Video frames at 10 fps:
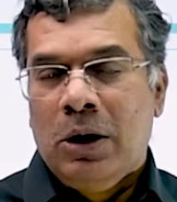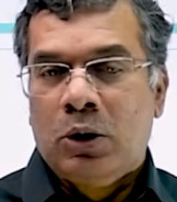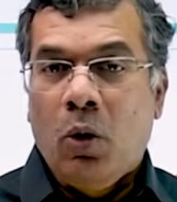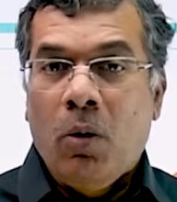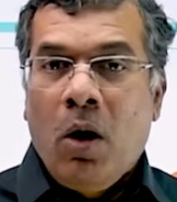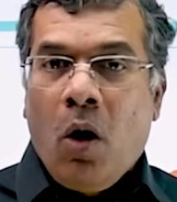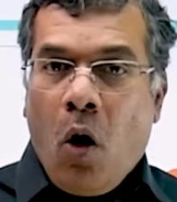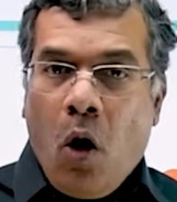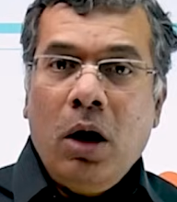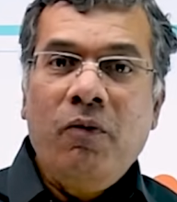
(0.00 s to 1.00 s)
So,
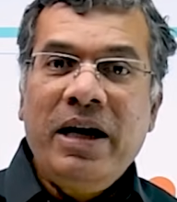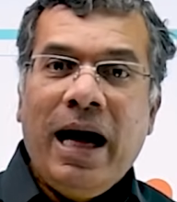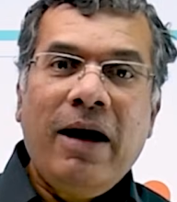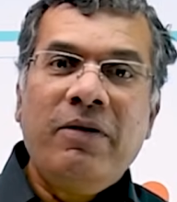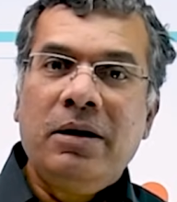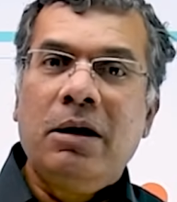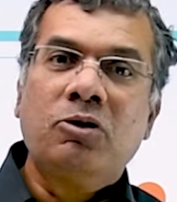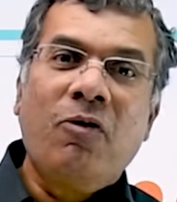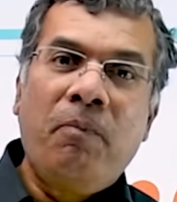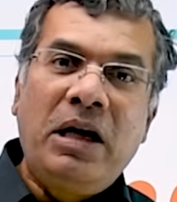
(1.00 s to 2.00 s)
all we have in
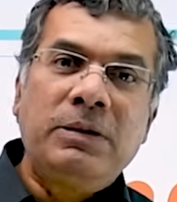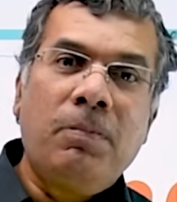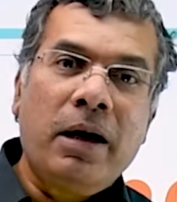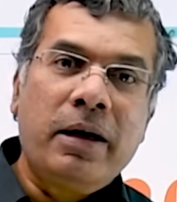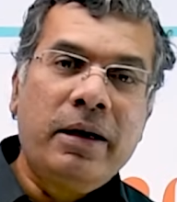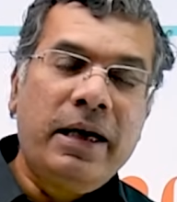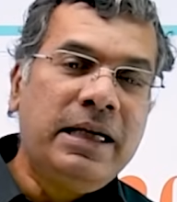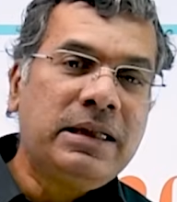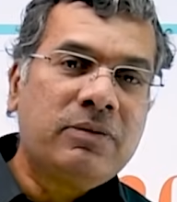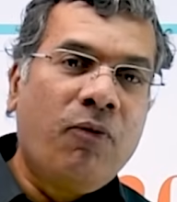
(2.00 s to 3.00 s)
terms of benchmarking
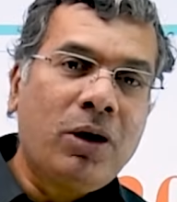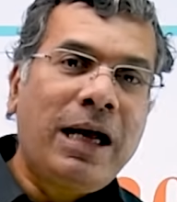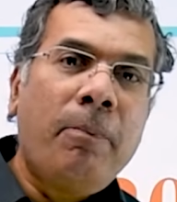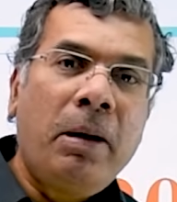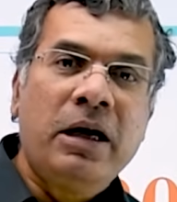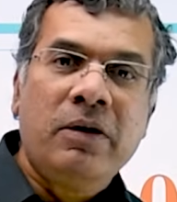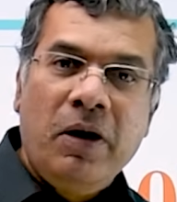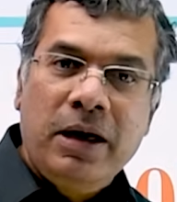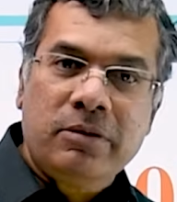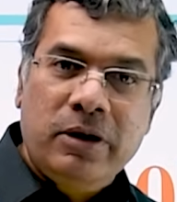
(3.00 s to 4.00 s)
is what happened in
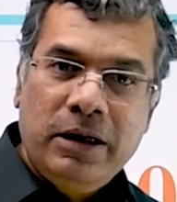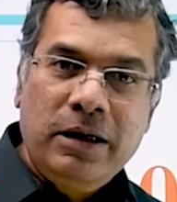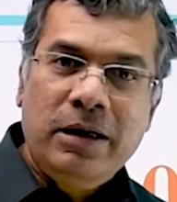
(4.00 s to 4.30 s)
23